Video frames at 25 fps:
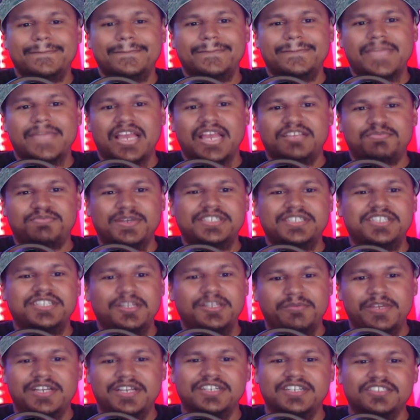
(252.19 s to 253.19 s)
especially
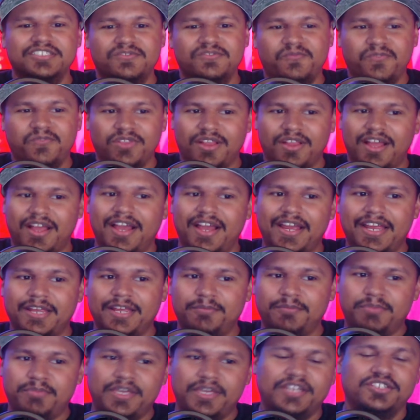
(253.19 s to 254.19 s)
because flying
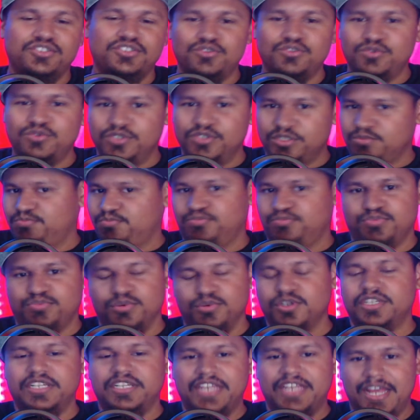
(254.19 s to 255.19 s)
Pikachu is
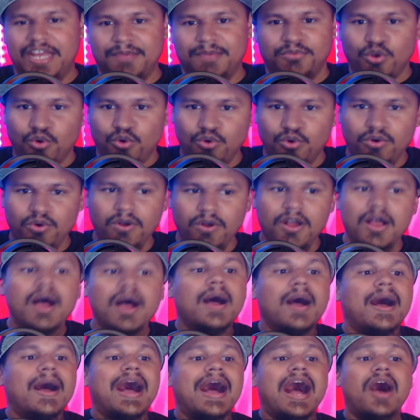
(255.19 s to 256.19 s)
pretty damn cool.
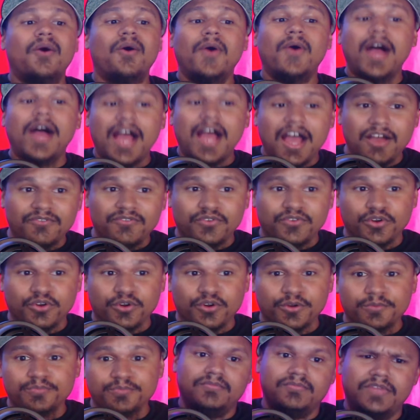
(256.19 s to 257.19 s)

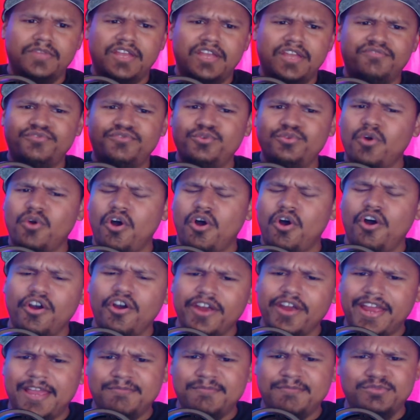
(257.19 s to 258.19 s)
However, if you are
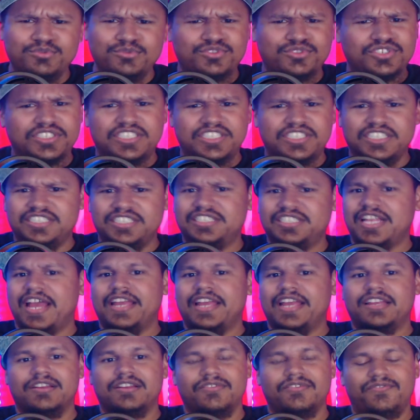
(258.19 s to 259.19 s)
able to just
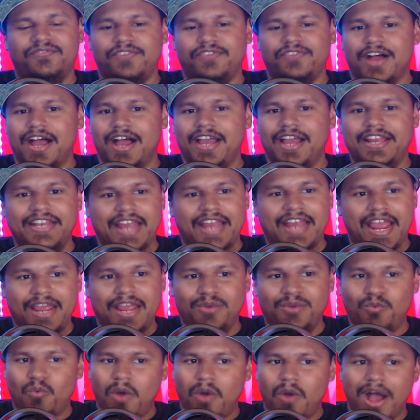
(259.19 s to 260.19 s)
like find a
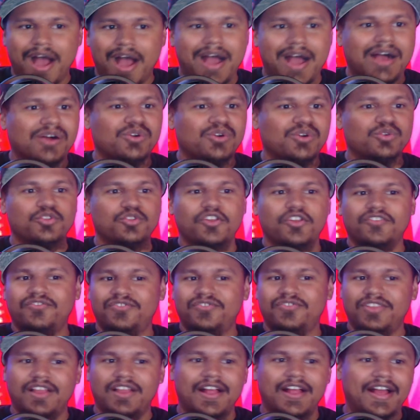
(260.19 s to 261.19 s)
wild
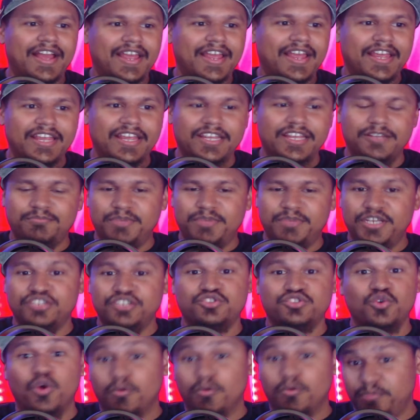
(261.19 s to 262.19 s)
flying
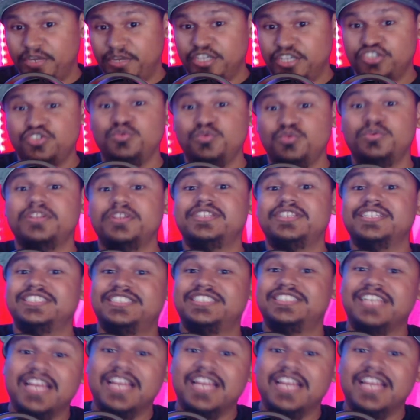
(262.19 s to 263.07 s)
Pikachu or Pikachu with this